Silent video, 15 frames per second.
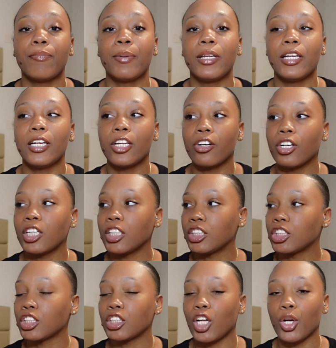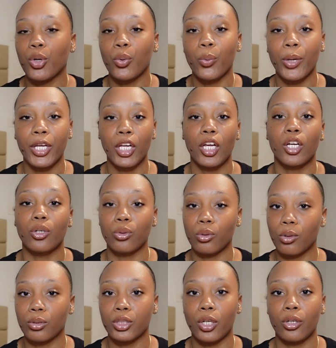but literally just a quick
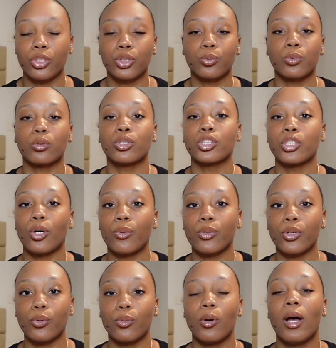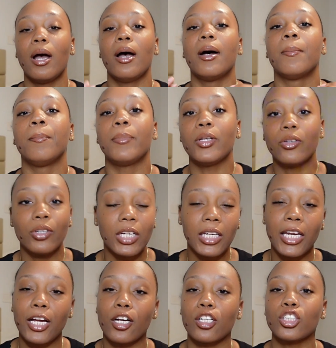Google search will show you
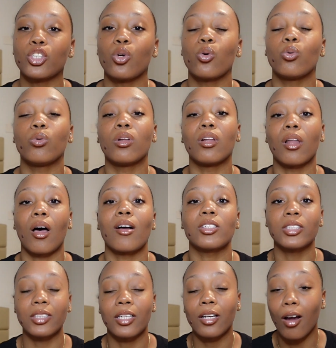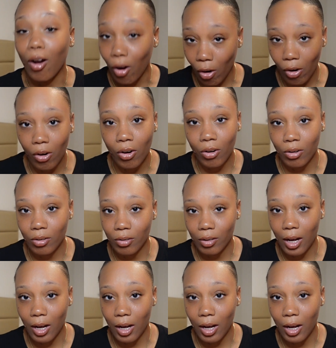millionaires who lost it all.